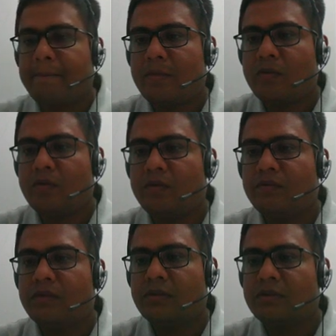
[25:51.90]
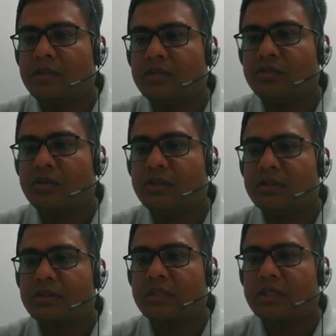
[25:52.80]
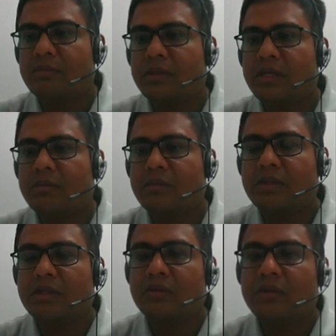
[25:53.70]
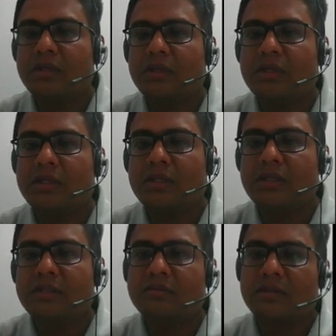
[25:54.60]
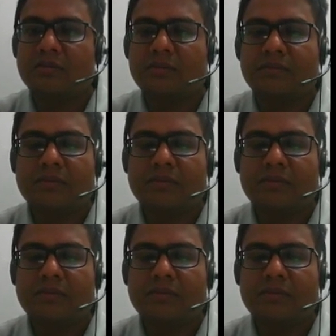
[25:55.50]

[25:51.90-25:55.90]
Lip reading: So if this ratio is minimum, then only eta is maximum.